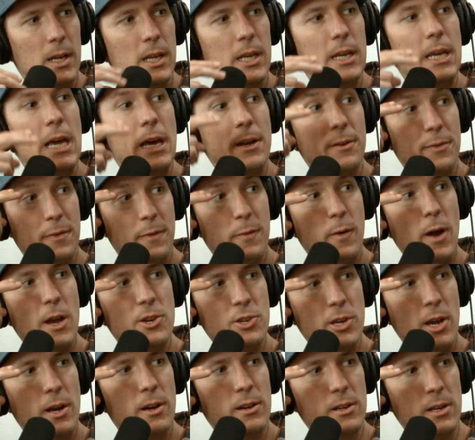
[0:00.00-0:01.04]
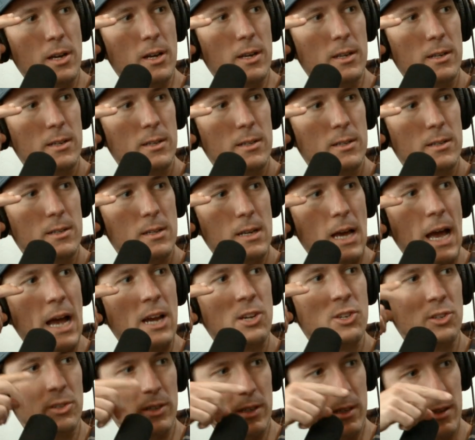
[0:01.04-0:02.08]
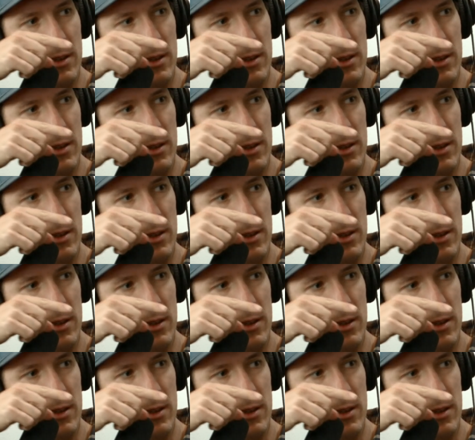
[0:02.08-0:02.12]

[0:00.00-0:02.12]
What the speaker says: He had a fresh haircut, actually,